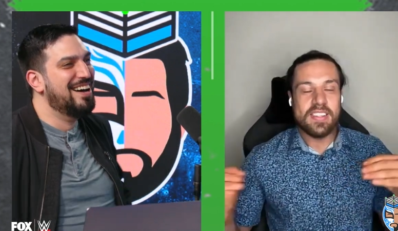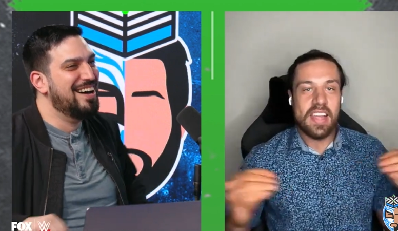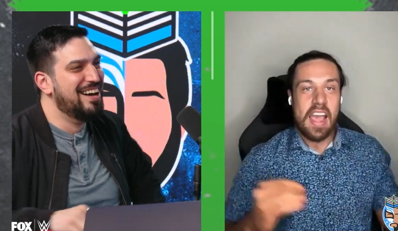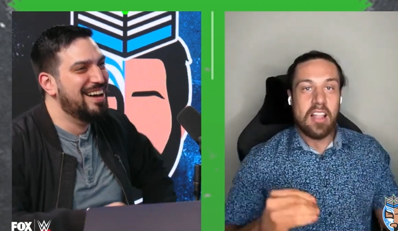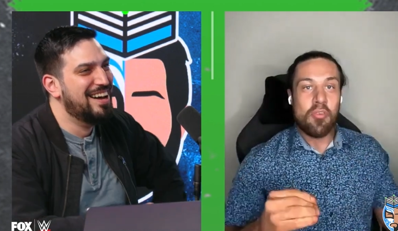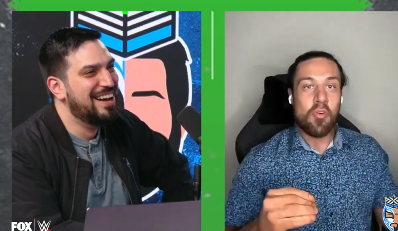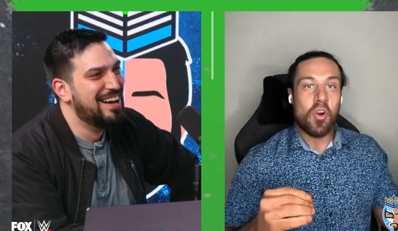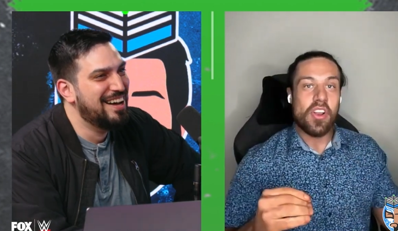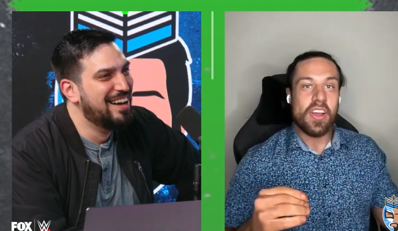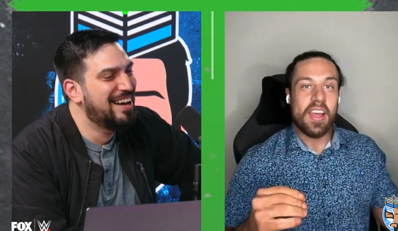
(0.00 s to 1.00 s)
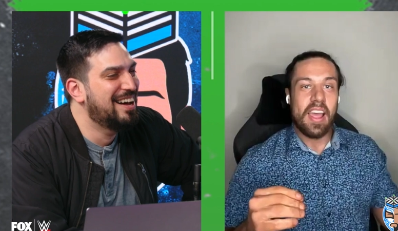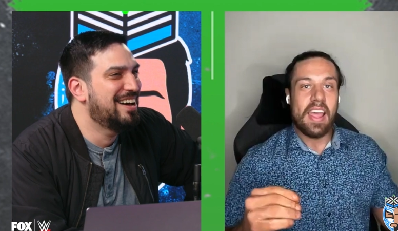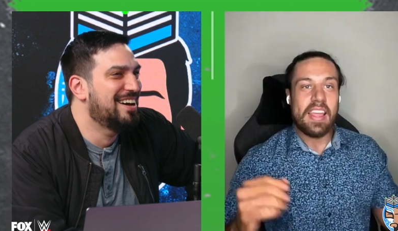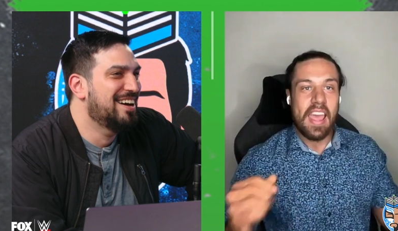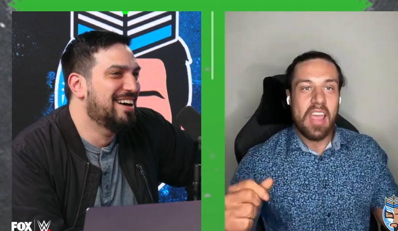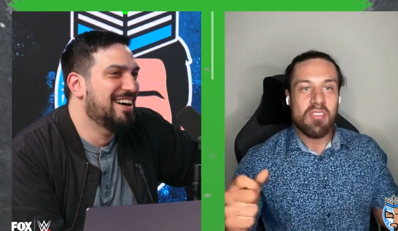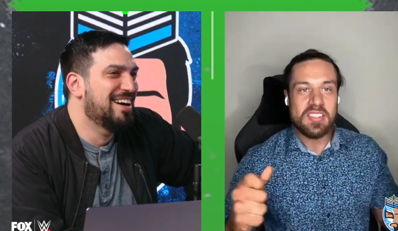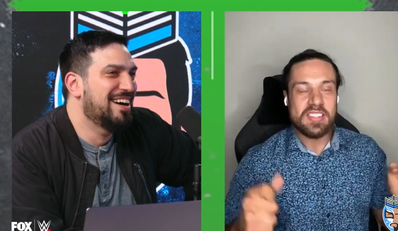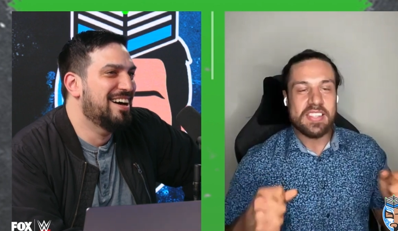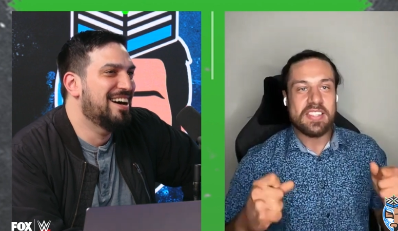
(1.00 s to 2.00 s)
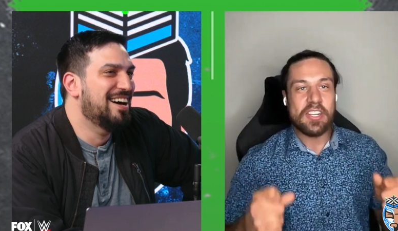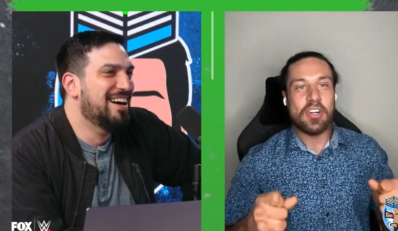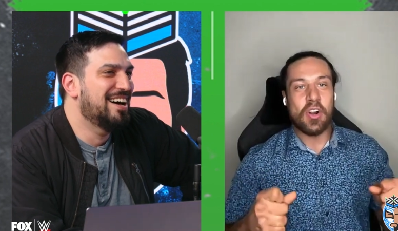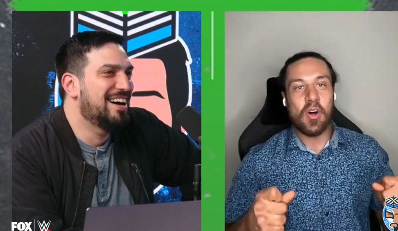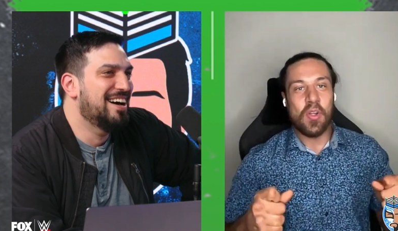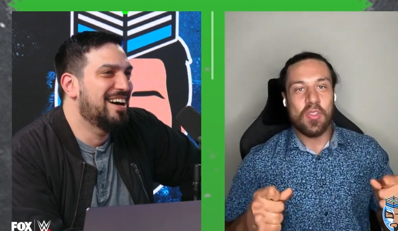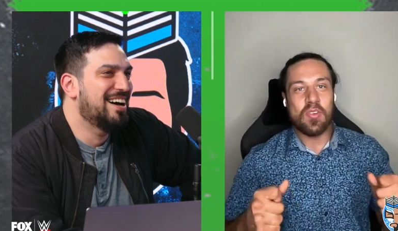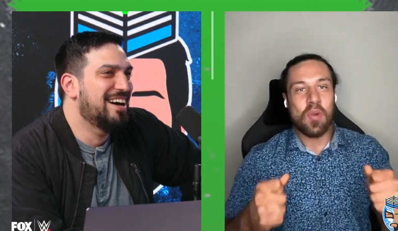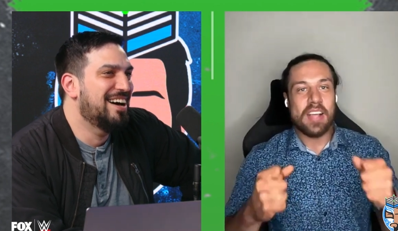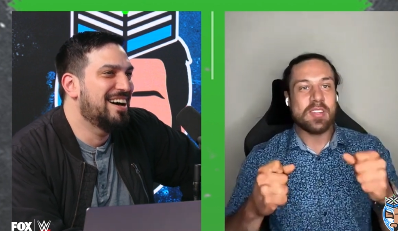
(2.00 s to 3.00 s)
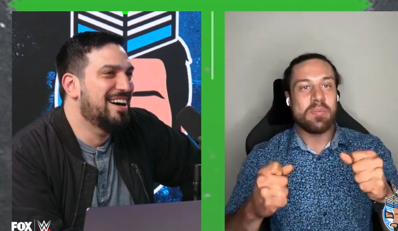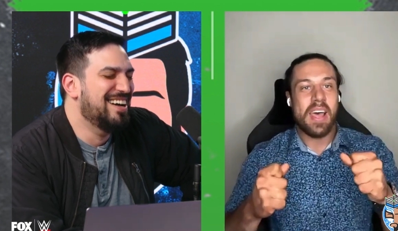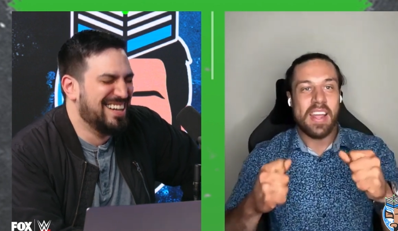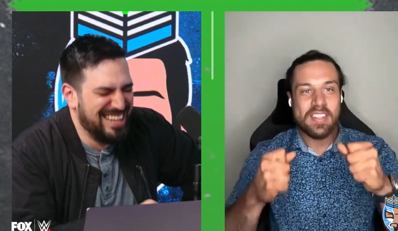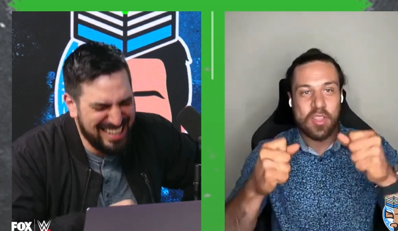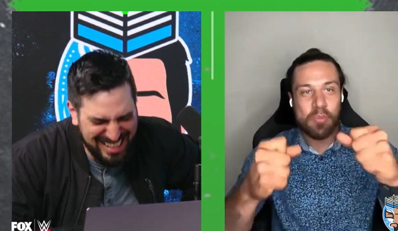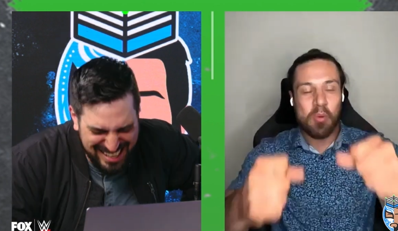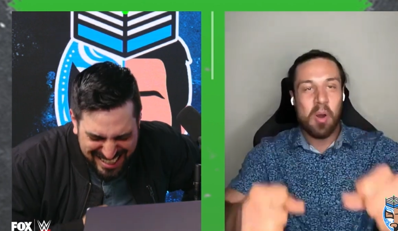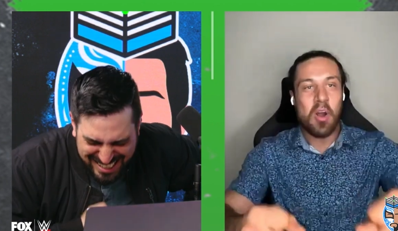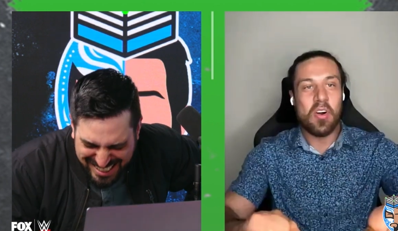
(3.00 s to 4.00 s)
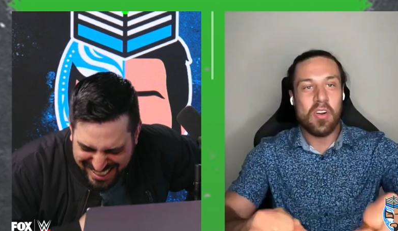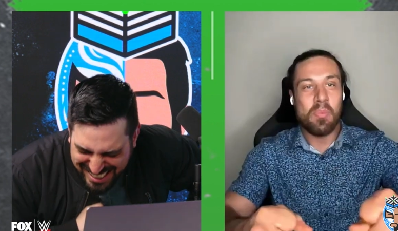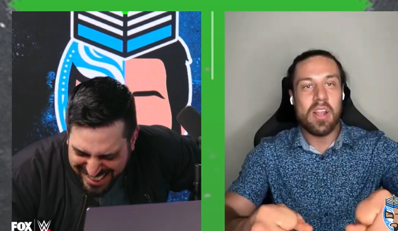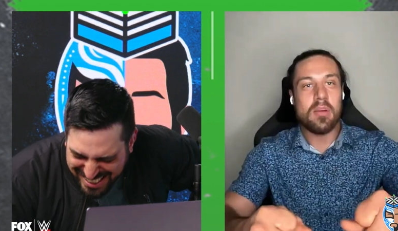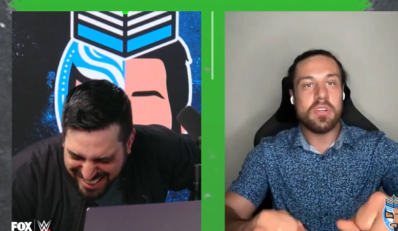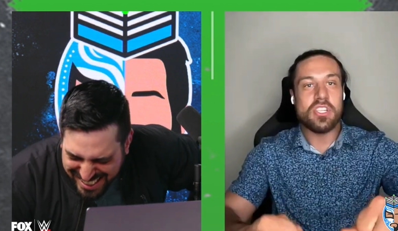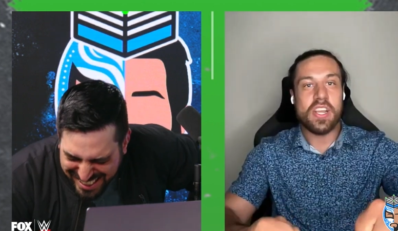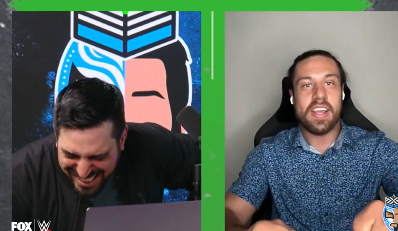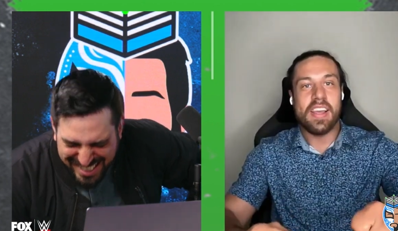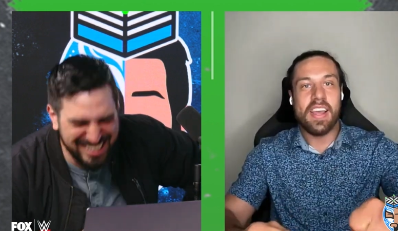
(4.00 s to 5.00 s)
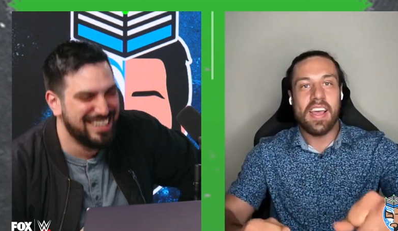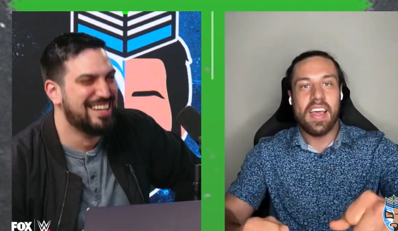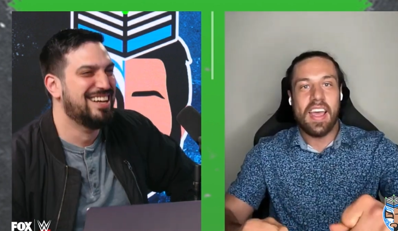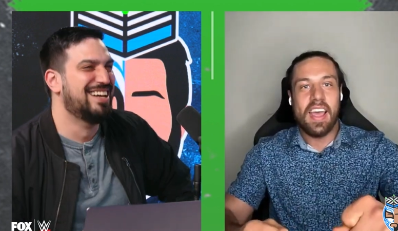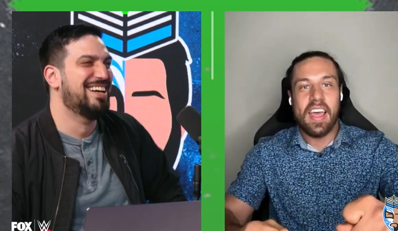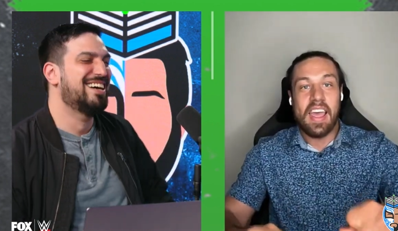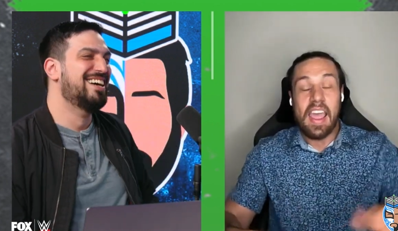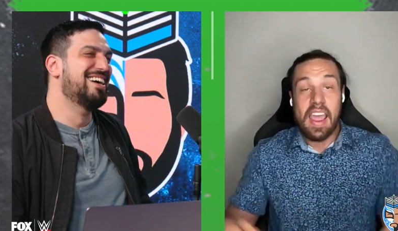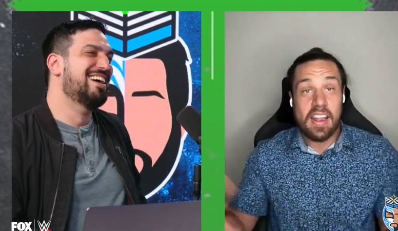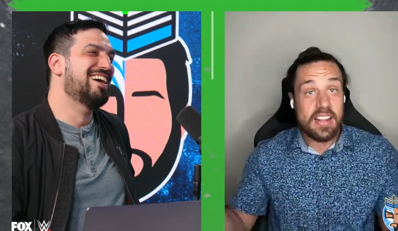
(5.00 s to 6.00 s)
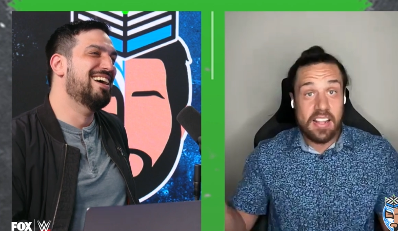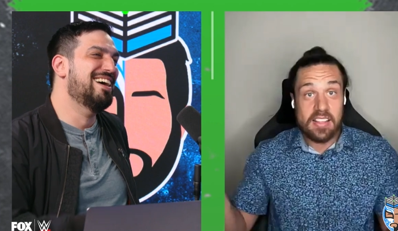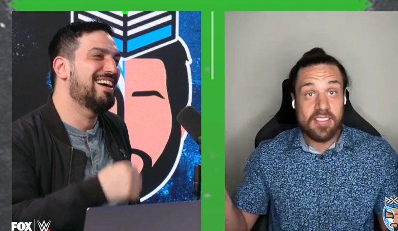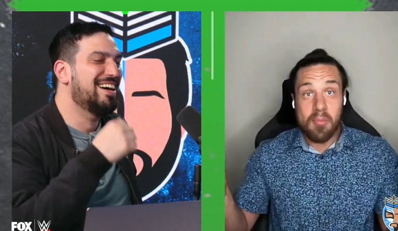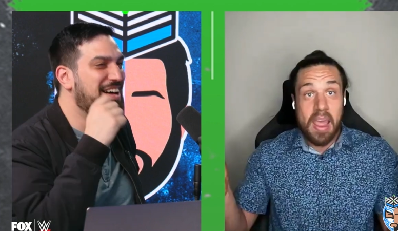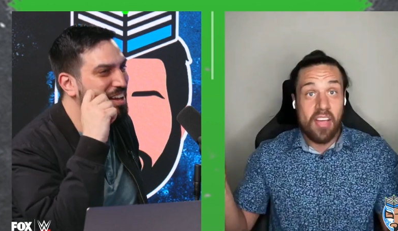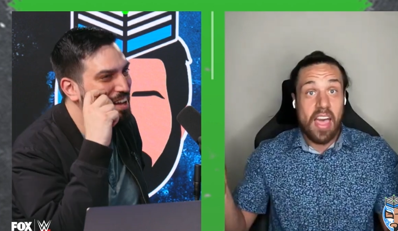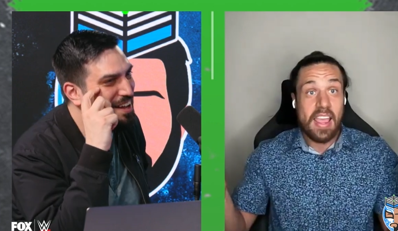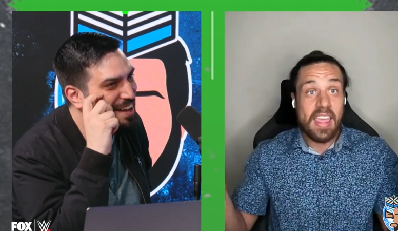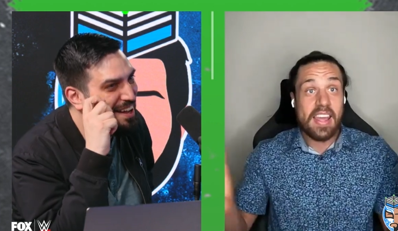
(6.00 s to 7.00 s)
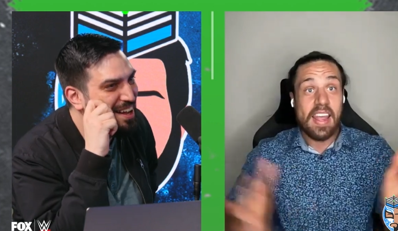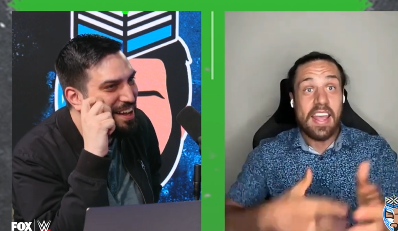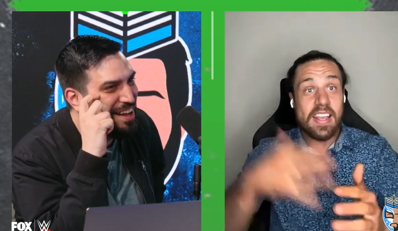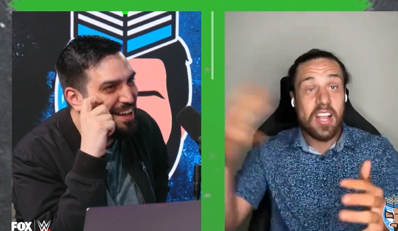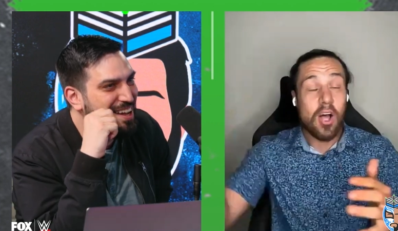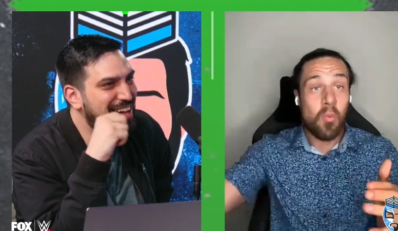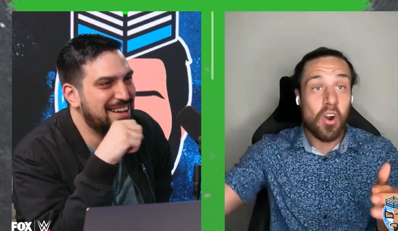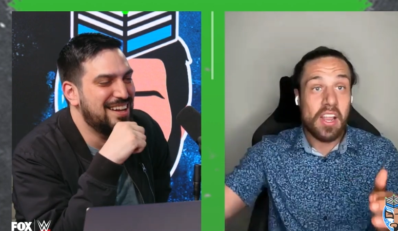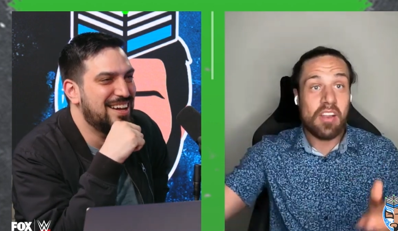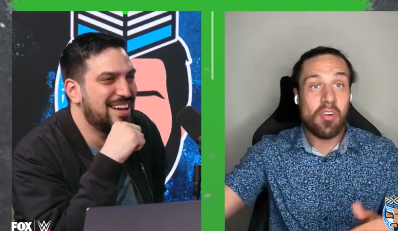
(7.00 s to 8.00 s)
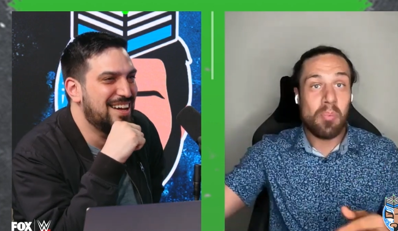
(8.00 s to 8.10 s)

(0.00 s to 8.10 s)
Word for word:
Speaker 1: to California and gave a 16 year old's resume to the promoter of PWG. And somehow that kid ended up working